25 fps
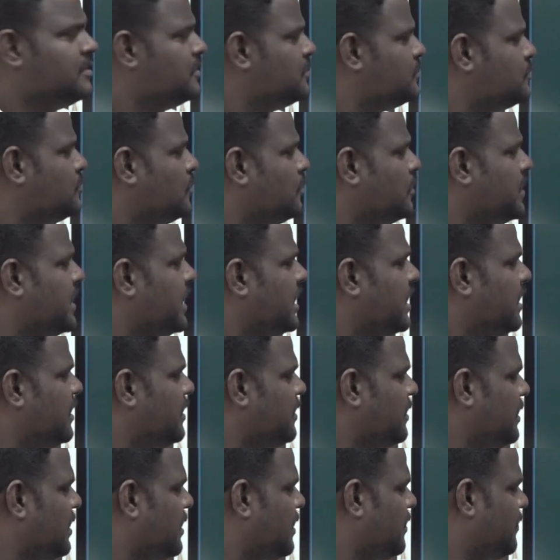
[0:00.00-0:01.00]
So
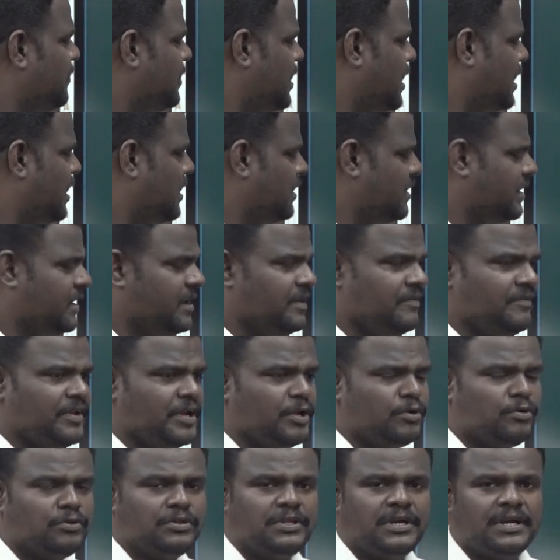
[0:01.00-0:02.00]
here already we
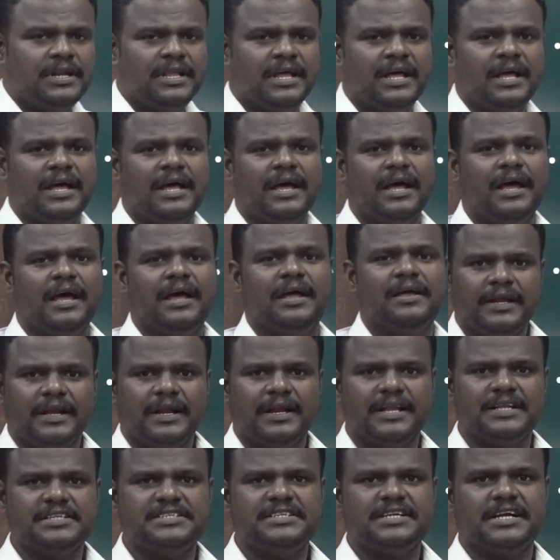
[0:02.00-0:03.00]
know that
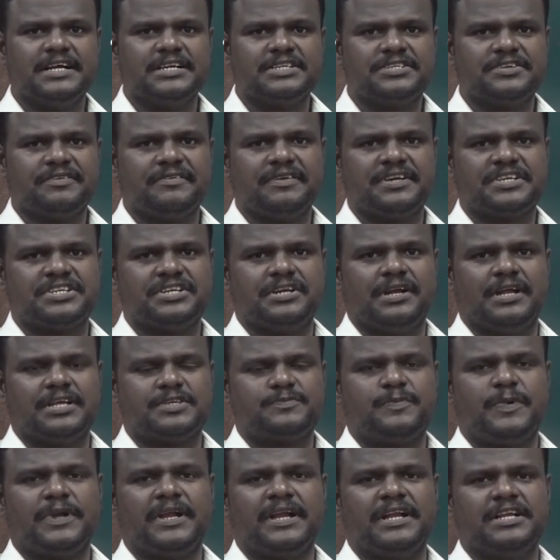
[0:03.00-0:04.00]
energy conservation,
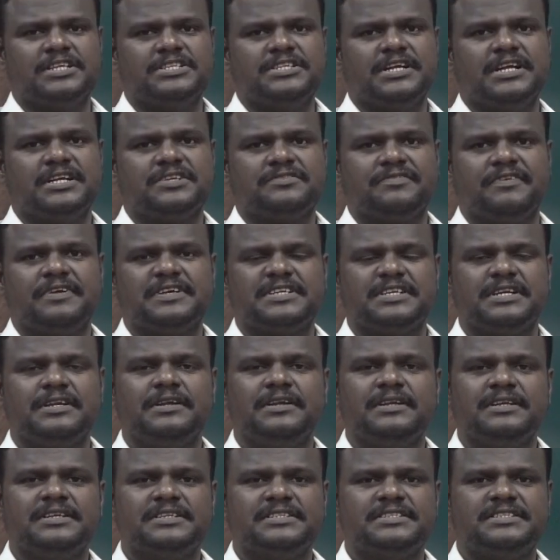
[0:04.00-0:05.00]
as per energy
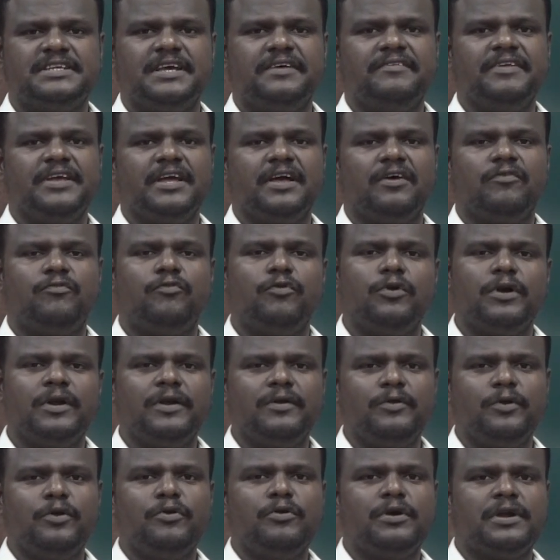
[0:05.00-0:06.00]
conservation, saving of
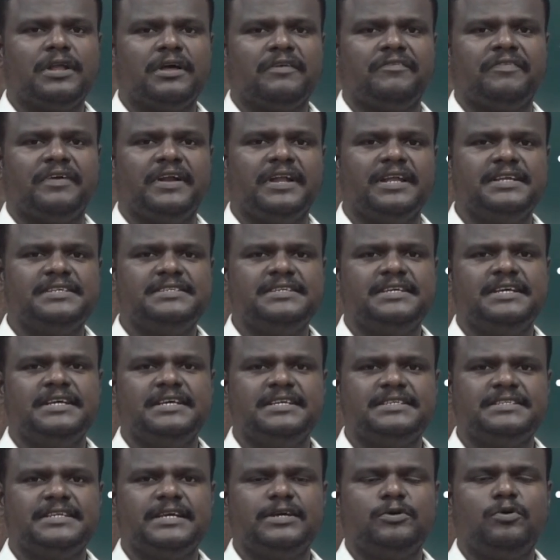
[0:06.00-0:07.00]
1 unit of energy
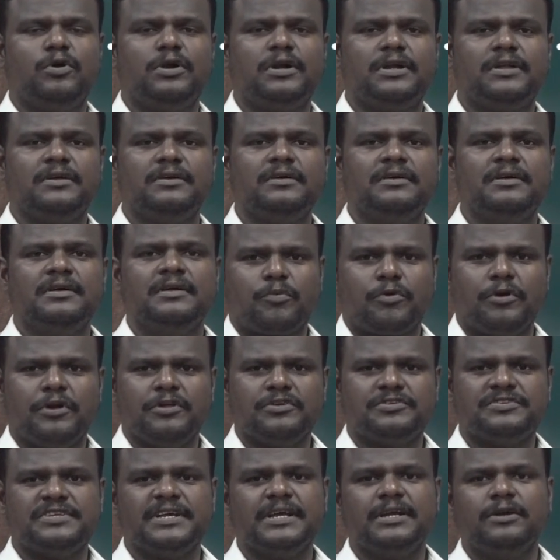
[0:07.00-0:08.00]
is equal to
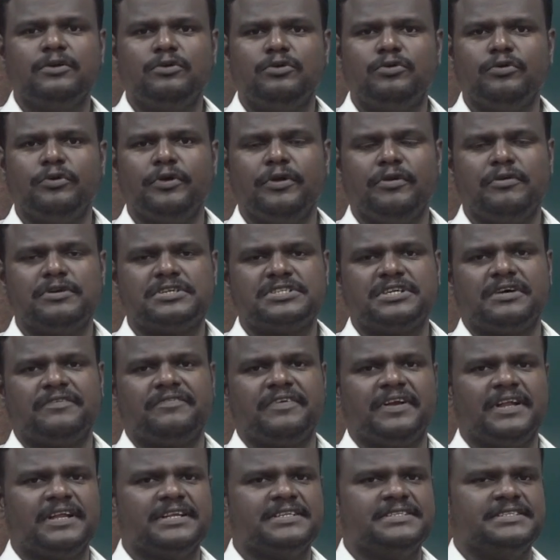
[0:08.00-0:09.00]
producing 2 units
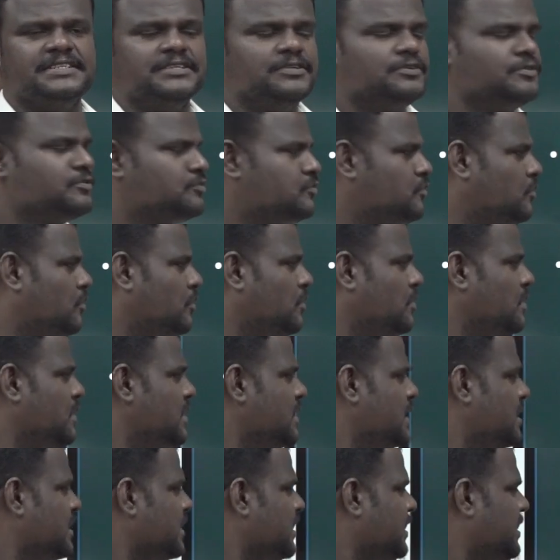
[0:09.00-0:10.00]
of energy. So
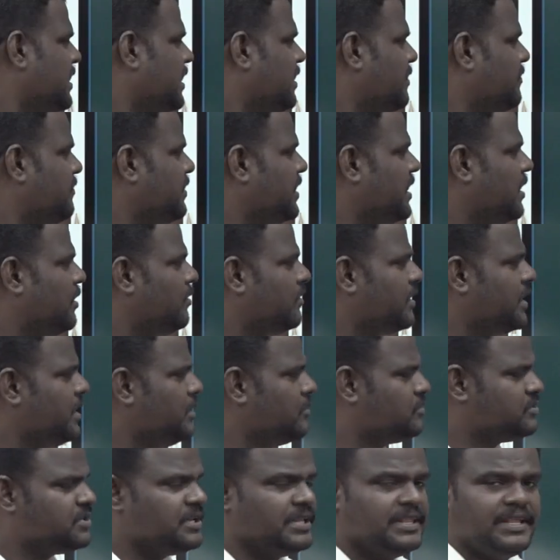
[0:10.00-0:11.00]
here we have
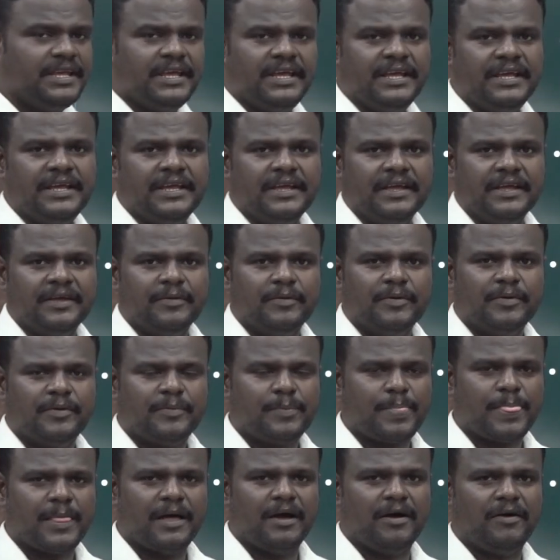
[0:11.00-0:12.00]
reduced the
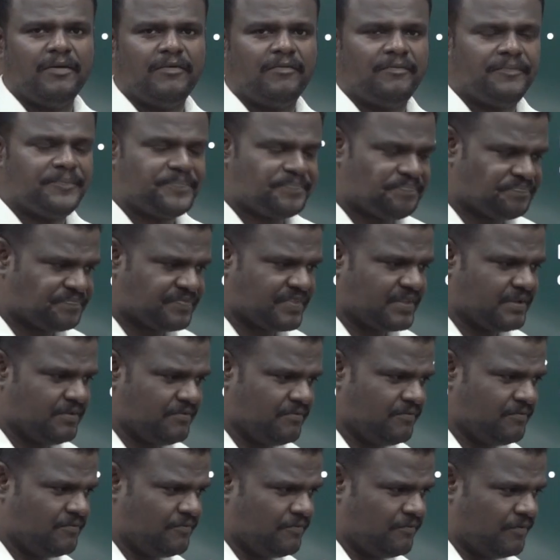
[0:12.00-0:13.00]

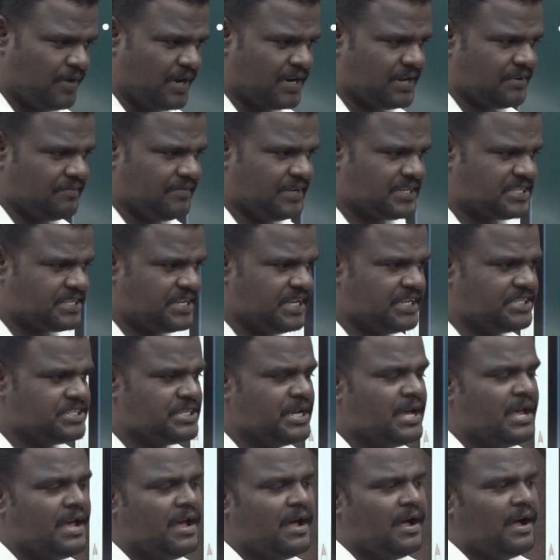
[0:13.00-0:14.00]
water wastage
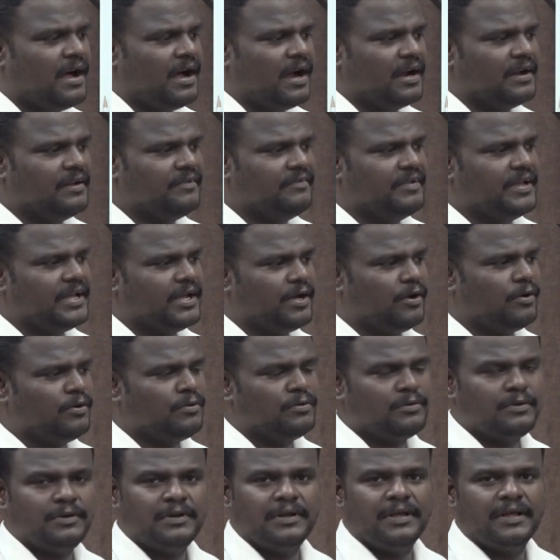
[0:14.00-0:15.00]
and we
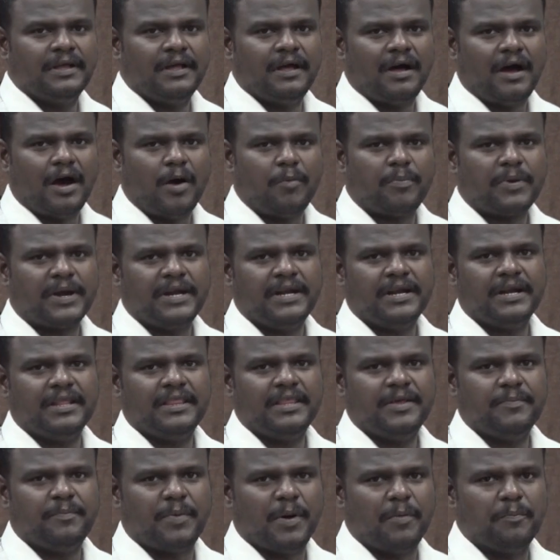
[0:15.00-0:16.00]
have operated
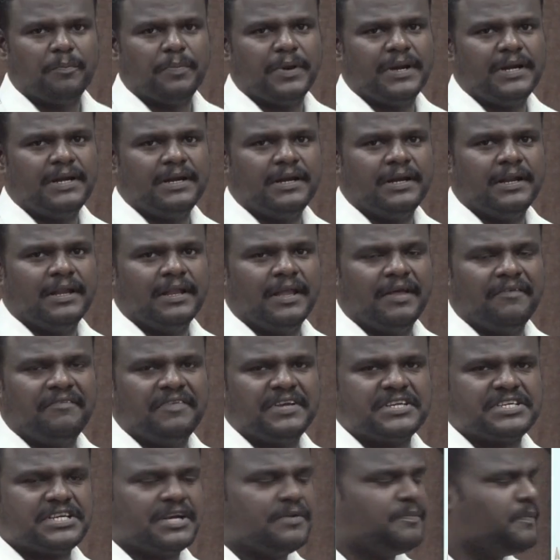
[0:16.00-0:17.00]
the pump in
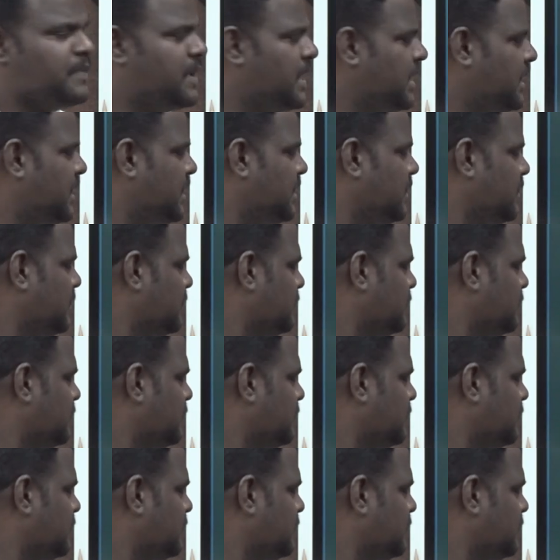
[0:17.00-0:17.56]
efficient manner.